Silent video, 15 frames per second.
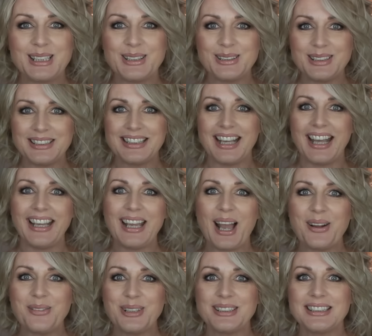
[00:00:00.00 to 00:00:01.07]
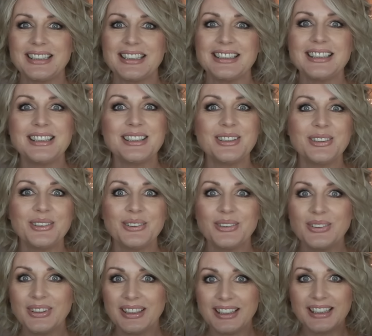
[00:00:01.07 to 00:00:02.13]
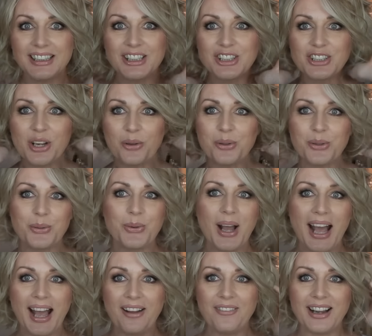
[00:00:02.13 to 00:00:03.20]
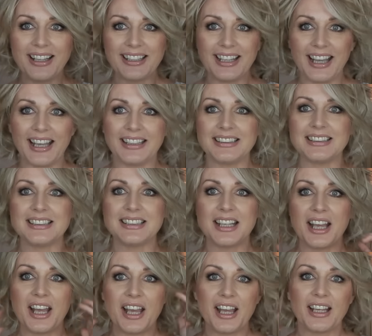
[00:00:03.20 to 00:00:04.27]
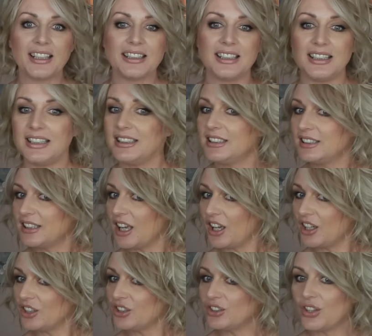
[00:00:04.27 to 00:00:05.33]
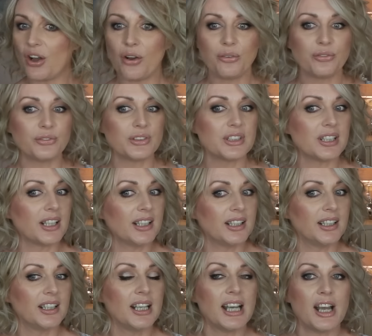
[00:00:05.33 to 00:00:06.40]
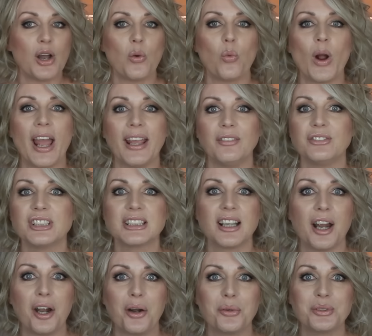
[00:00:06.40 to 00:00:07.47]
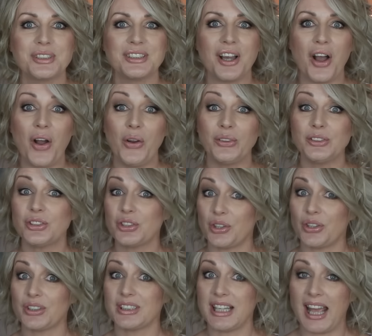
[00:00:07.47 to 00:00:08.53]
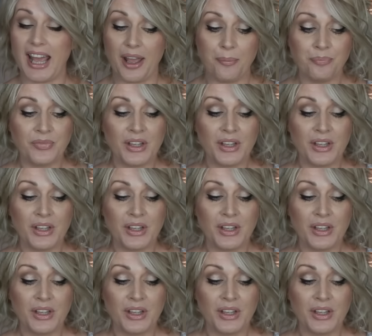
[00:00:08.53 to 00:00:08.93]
So today I wanted to show you how I get these soft waves curls on short hair.